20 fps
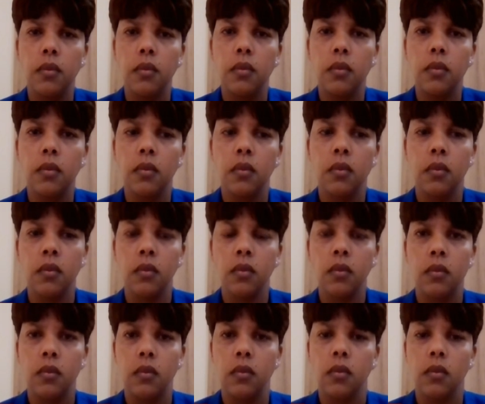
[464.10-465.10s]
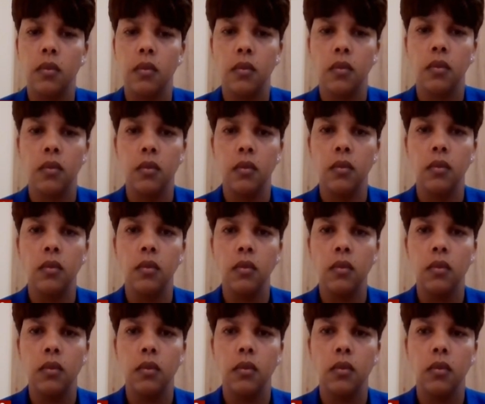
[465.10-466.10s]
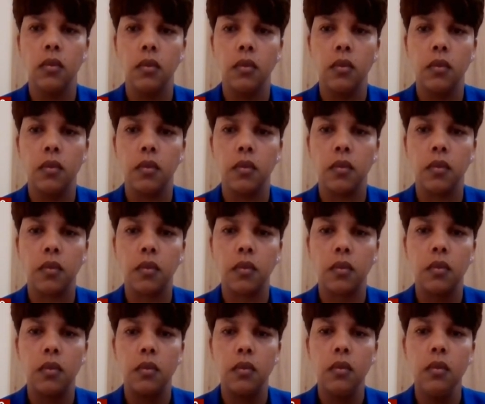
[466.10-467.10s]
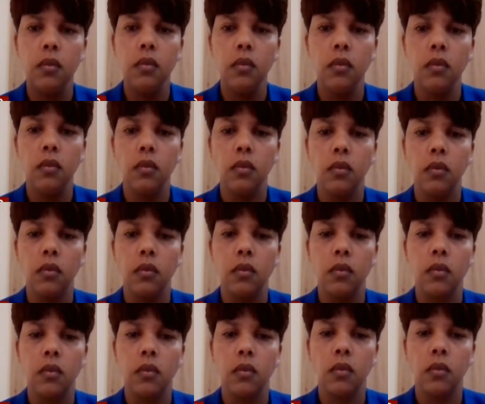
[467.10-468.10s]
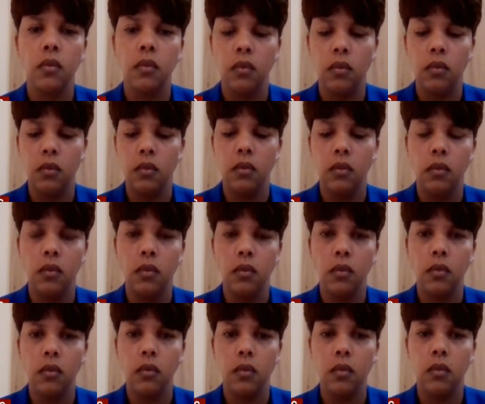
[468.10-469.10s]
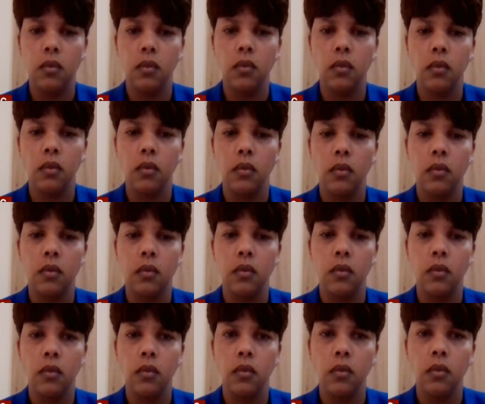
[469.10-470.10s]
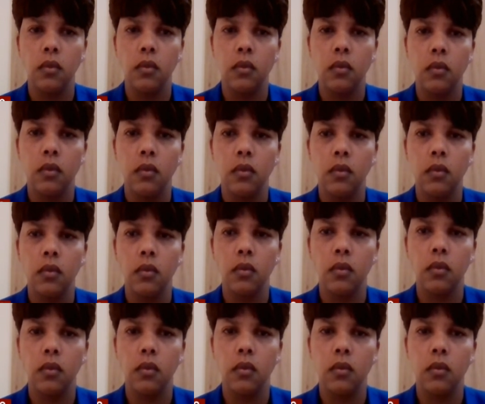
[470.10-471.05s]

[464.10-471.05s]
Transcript: No words are spoken by the person on screen.